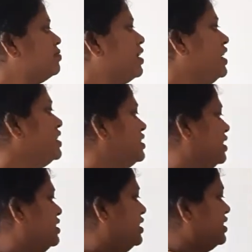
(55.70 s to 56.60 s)
minus
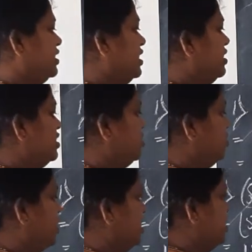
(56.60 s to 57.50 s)
6x. See, this you
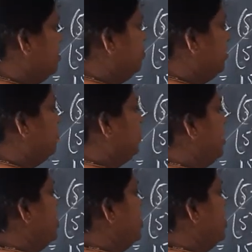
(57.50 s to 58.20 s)
can simplify.